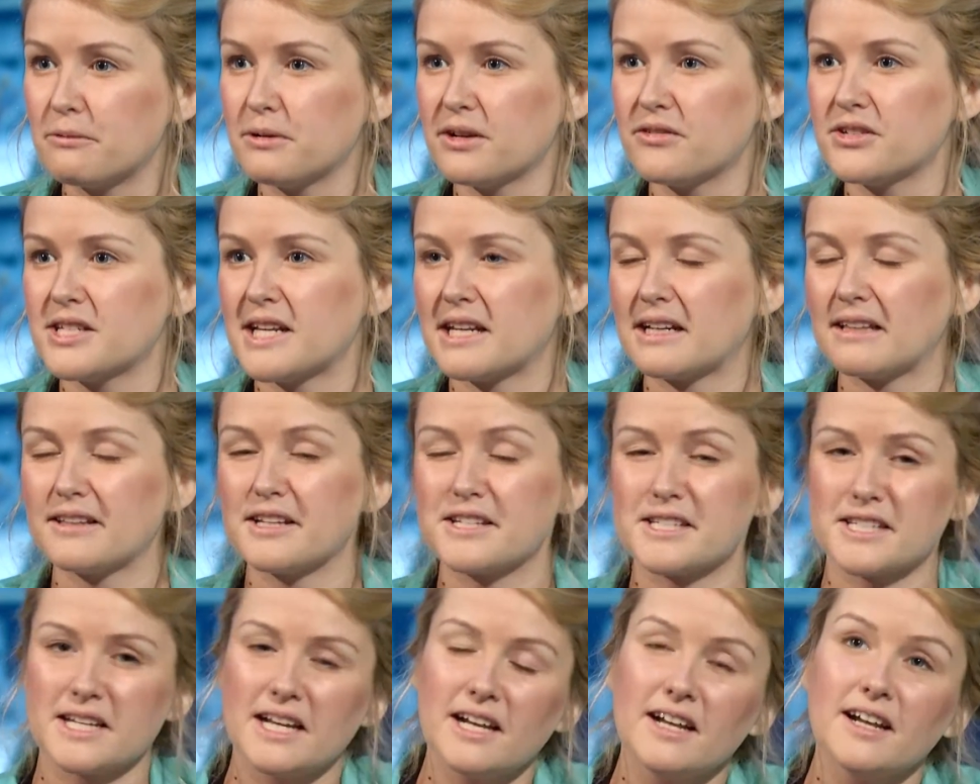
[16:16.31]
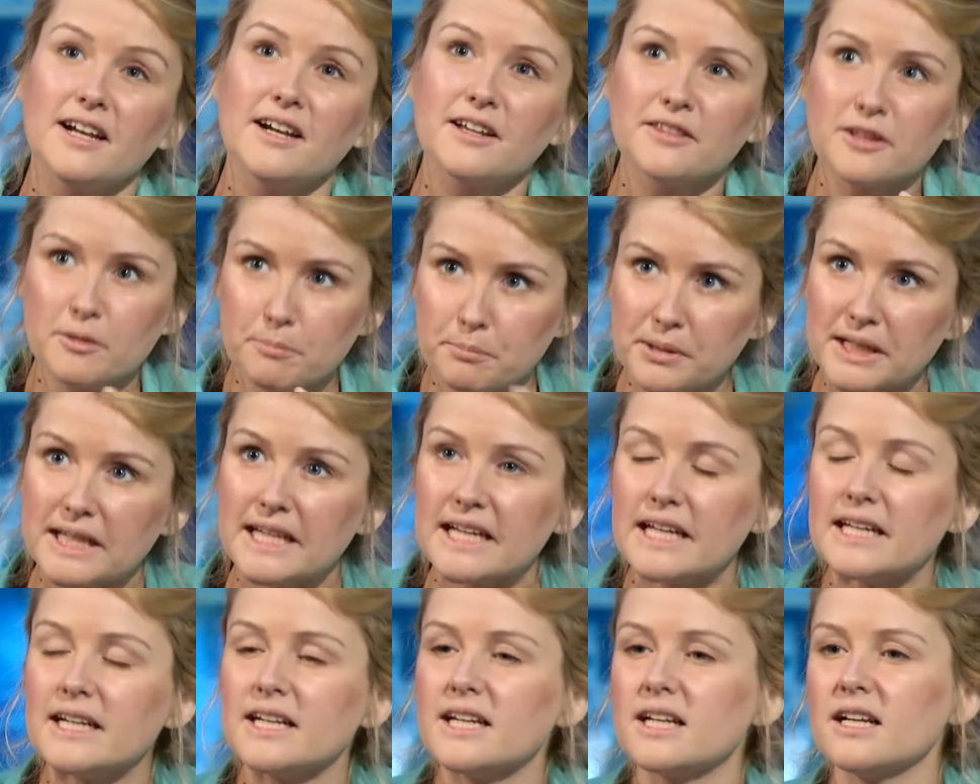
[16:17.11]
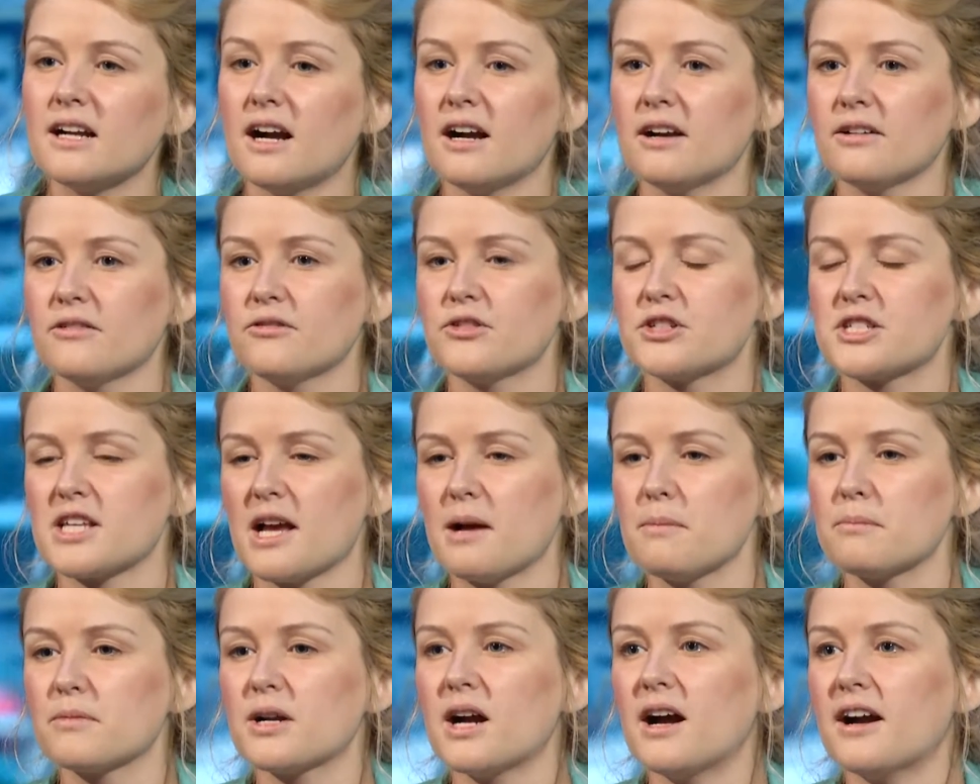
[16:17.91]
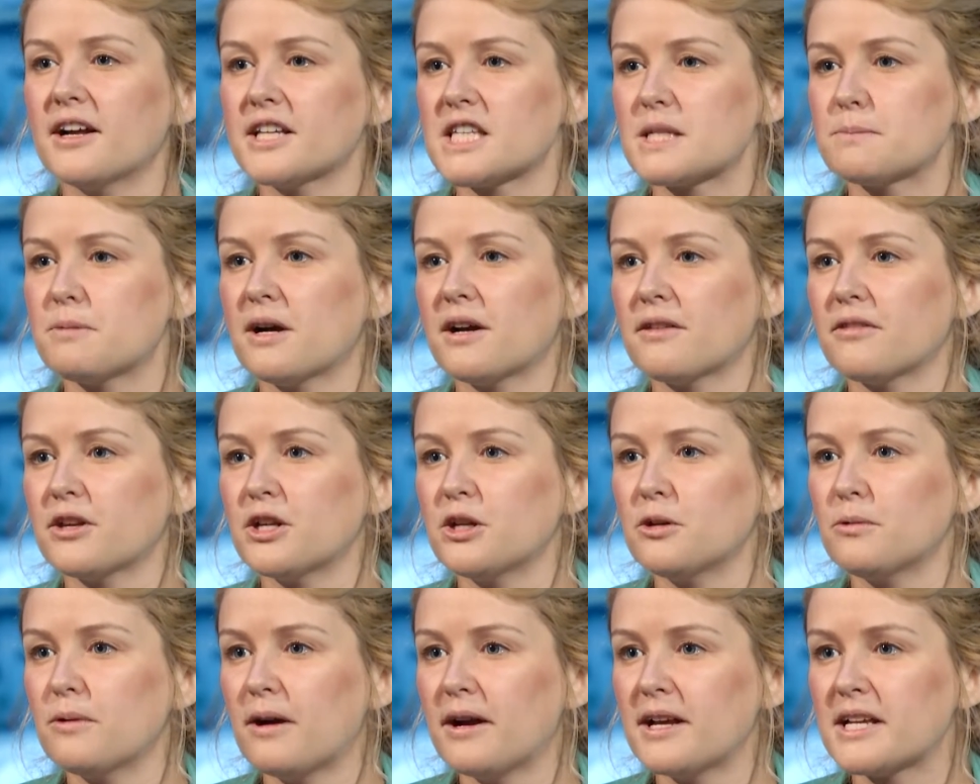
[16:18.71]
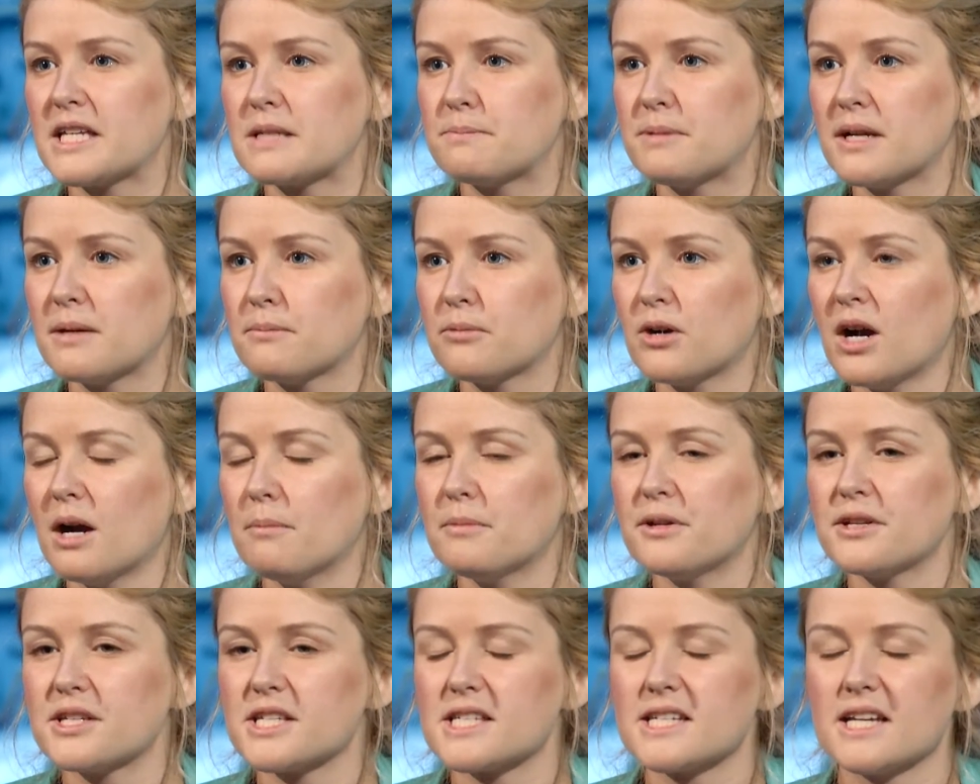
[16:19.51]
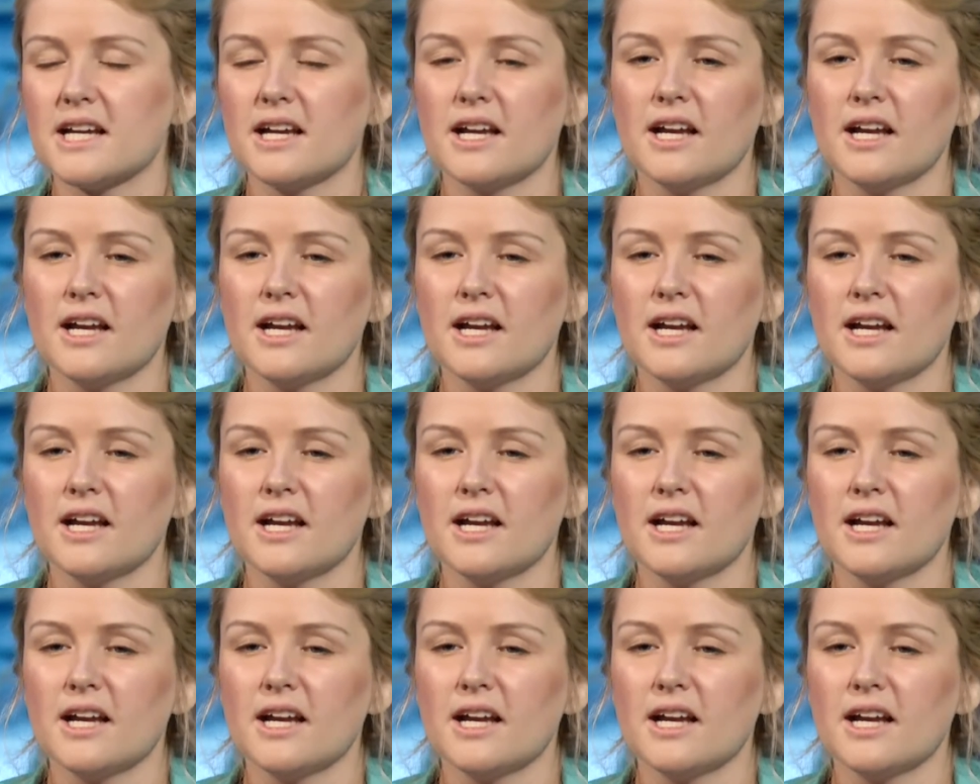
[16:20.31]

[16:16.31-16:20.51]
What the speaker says: We've seen at least the beginning of some cuts by the U.S. being promised.